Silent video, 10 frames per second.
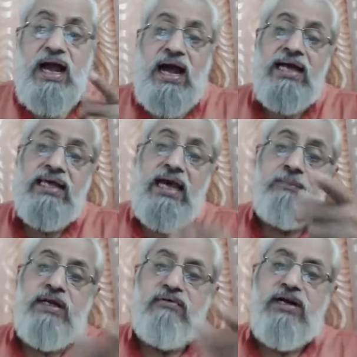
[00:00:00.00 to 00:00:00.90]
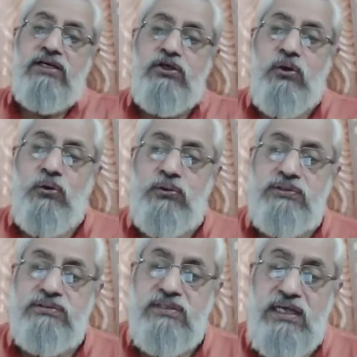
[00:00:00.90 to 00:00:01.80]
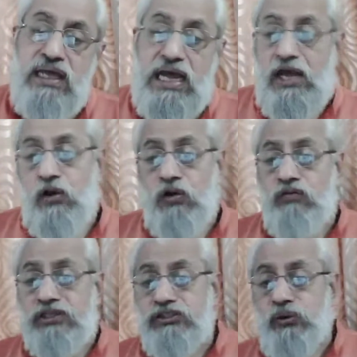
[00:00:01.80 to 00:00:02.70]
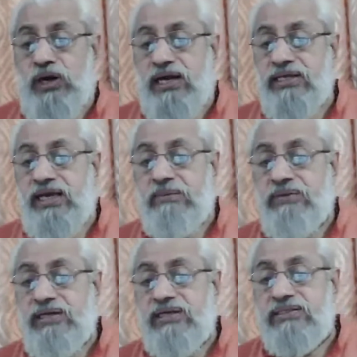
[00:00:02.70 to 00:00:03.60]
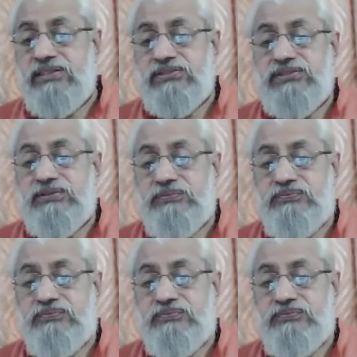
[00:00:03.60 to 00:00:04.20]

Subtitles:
I am never unknown. I always know I am, I exist.